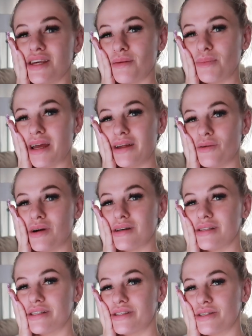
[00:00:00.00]
So the plan
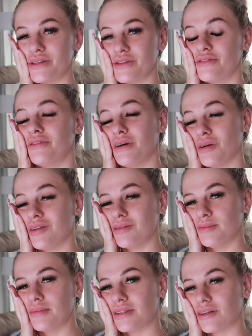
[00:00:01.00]
was to
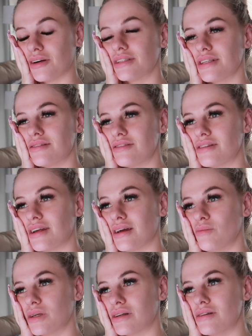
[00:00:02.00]
film content
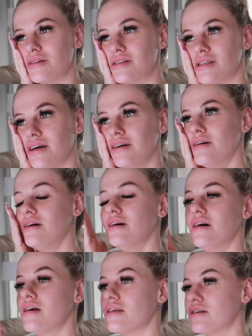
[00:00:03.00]
today because
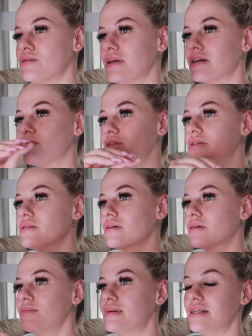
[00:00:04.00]
this week I'm
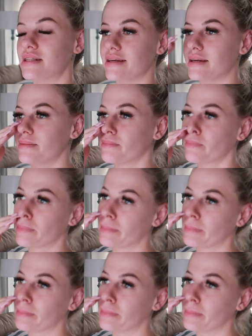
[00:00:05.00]
so busy.